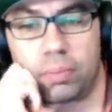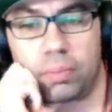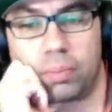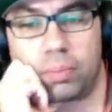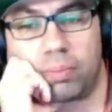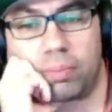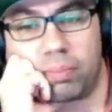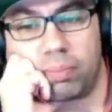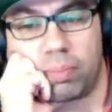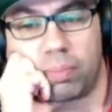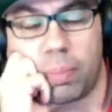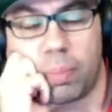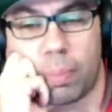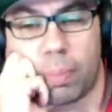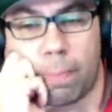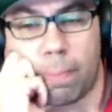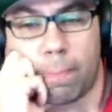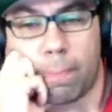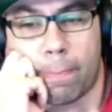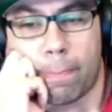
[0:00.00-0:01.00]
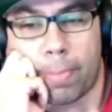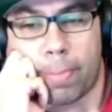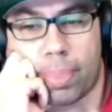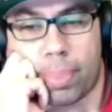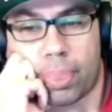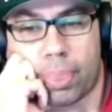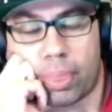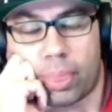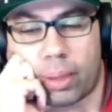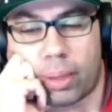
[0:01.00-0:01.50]
Yeah, I'm happy
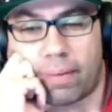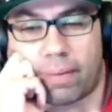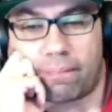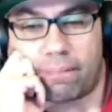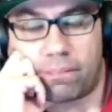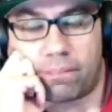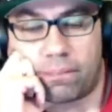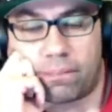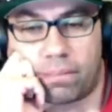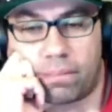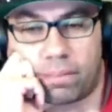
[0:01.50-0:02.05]
with that decision. I hope